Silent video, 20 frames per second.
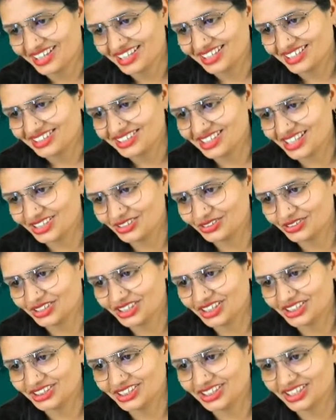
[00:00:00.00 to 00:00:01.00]

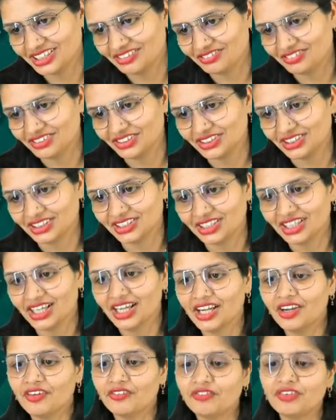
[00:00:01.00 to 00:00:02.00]
Saturation deficient.
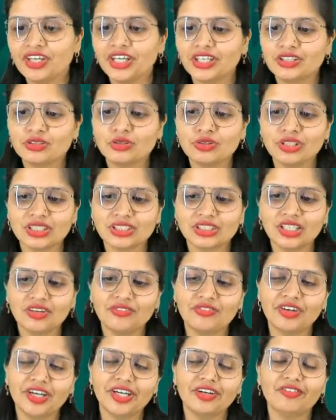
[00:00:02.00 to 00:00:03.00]
V2 is the
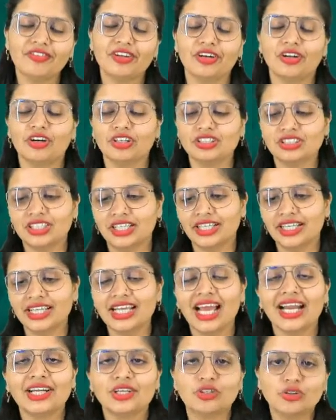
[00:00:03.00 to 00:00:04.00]
wind velocity
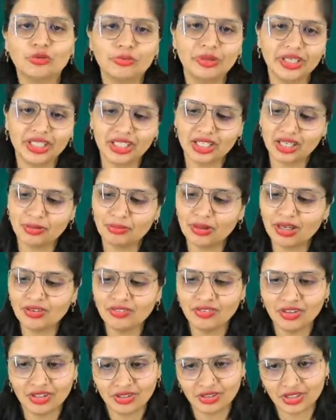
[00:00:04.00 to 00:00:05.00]
at 2 meter above
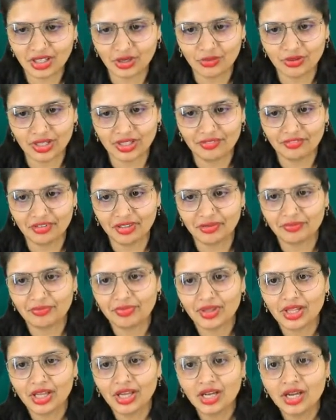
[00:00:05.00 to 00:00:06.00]
ground level.
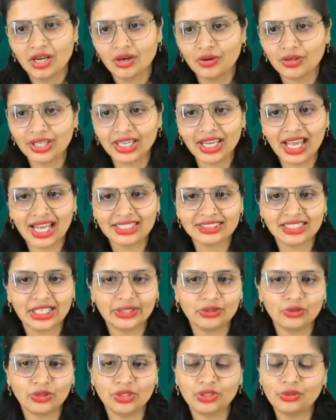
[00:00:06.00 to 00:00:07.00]
Okay, as I
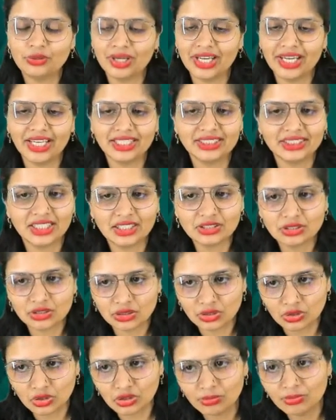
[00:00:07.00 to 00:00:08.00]
told you, A is the
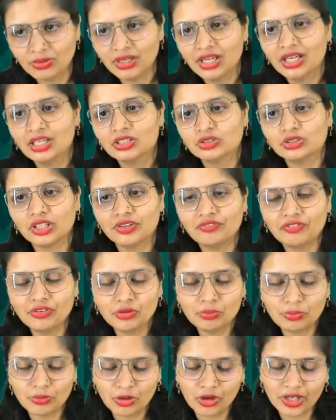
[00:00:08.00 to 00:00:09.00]
slope. So if you
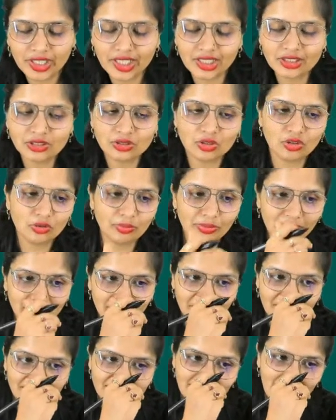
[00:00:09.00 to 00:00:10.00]
plot a slope
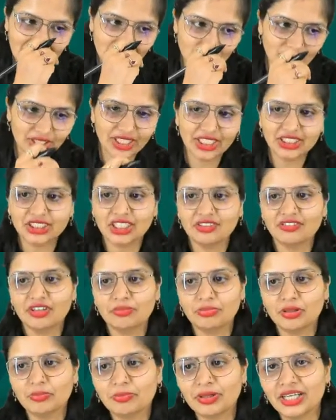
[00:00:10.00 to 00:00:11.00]
between saturation,
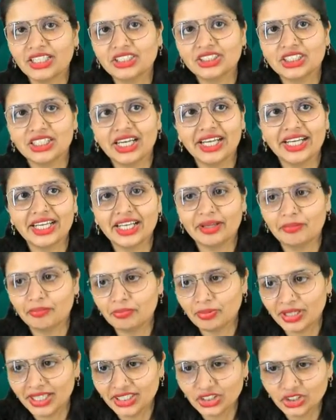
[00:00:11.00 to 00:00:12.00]
vapor pressure and
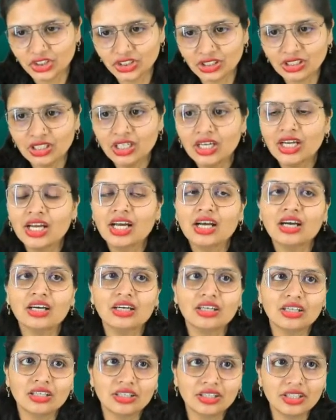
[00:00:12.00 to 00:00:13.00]
temperature,
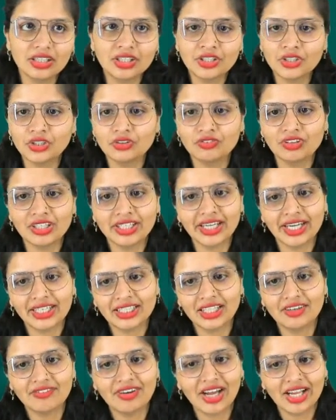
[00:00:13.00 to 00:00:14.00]
you will get
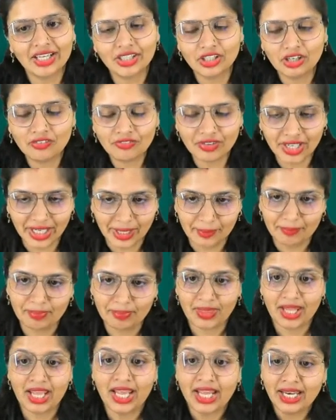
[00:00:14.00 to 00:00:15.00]
the value of A.
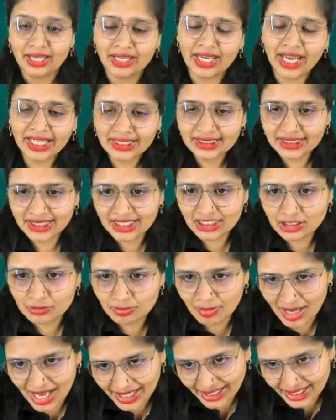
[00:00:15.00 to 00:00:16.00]
Next is
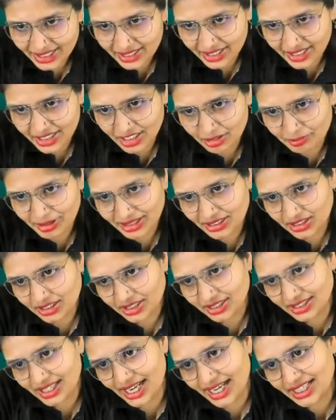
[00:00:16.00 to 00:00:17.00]
Blaney-Cradle
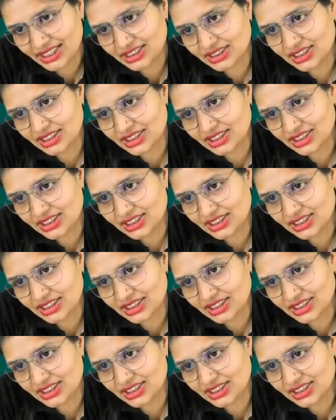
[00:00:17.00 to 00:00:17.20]
method, guys.